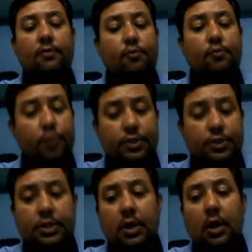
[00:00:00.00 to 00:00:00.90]
put
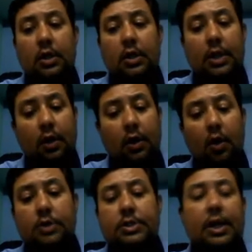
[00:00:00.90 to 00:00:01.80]
the
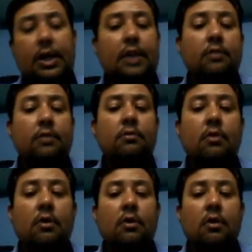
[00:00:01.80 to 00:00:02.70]
records in
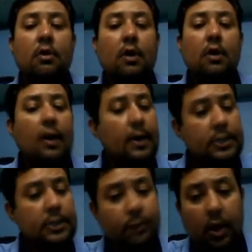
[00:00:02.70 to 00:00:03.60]

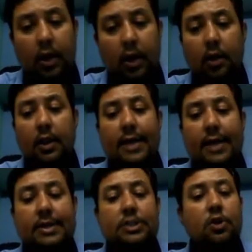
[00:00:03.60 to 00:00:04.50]
smaller
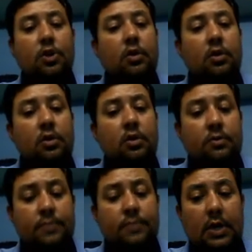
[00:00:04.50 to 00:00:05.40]
letters or
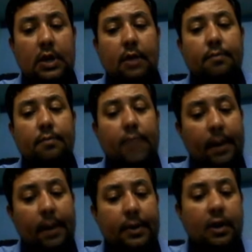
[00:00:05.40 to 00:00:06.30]

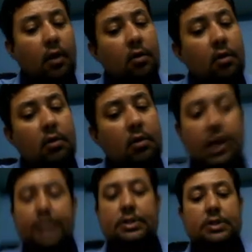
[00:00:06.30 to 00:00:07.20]
capital letters.
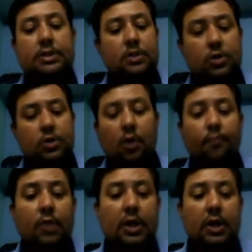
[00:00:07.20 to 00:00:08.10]
So
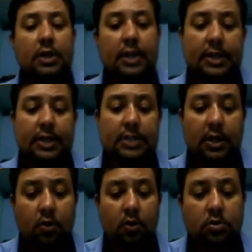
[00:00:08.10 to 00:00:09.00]
that is a good